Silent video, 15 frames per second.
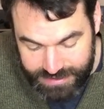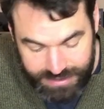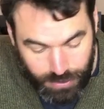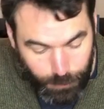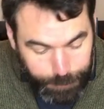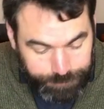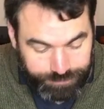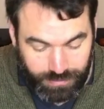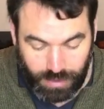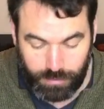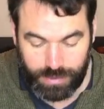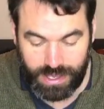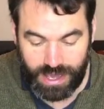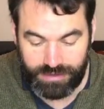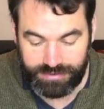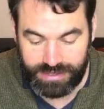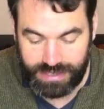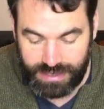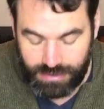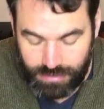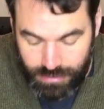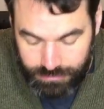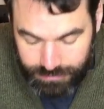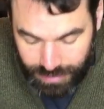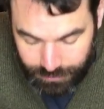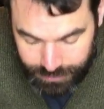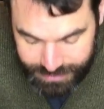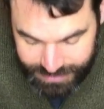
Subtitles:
So we have here, I would